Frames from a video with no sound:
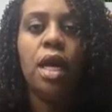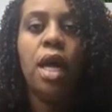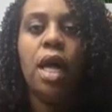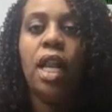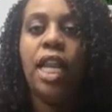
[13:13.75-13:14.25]

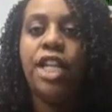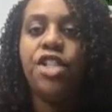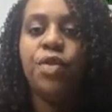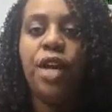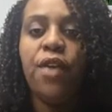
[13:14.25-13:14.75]
let
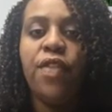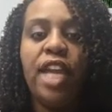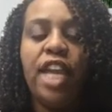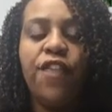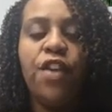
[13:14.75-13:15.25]
you know that
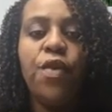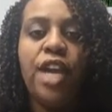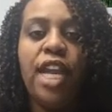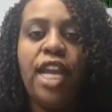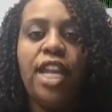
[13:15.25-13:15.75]
if you are
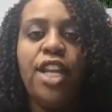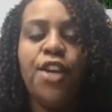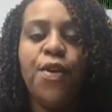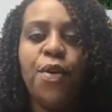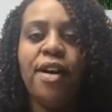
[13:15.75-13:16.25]
in
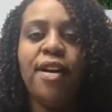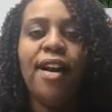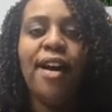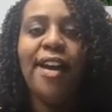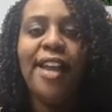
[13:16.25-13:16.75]
your
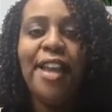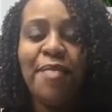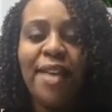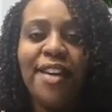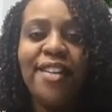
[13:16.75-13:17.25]

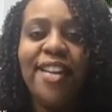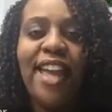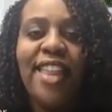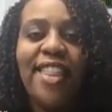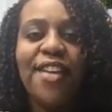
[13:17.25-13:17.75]
email
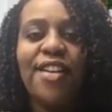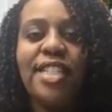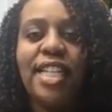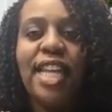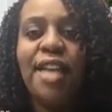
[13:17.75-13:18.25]
and there
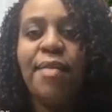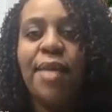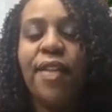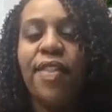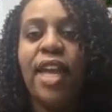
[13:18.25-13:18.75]
is an
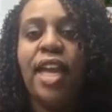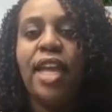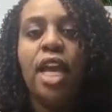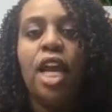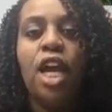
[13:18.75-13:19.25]
email that
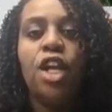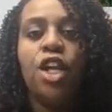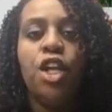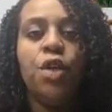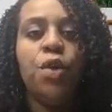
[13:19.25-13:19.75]

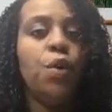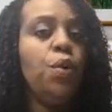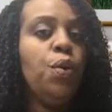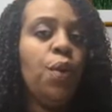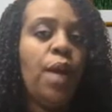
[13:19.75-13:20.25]

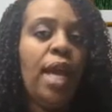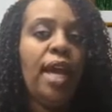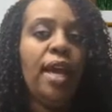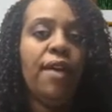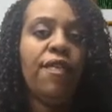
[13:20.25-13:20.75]
you
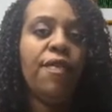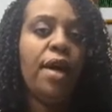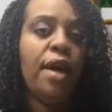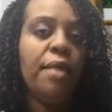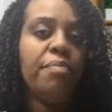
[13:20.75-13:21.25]
have
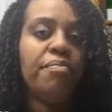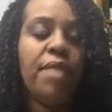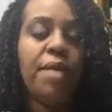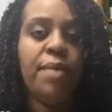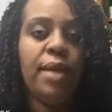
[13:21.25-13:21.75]

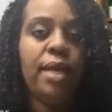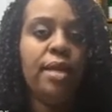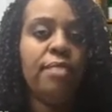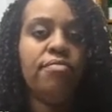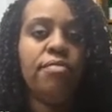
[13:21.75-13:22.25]
maybe been